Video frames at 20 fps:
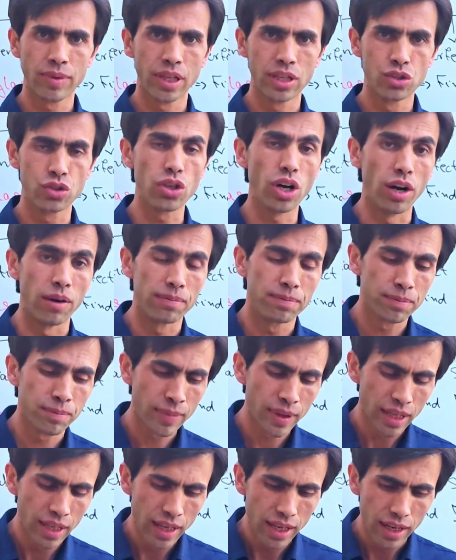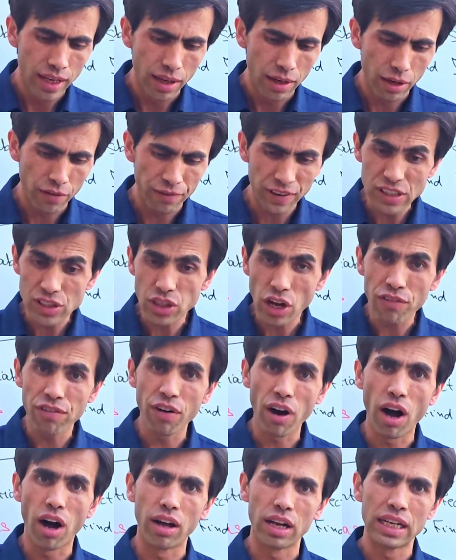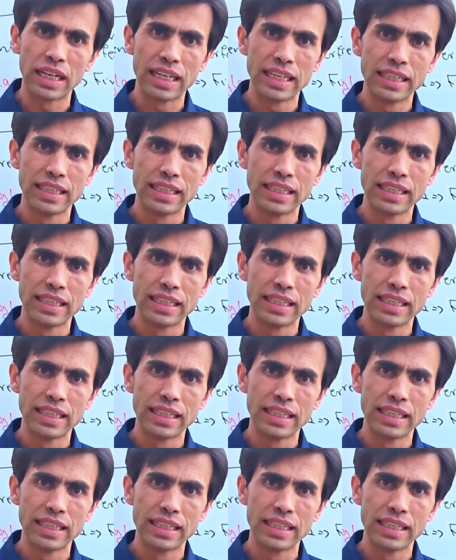So first of all,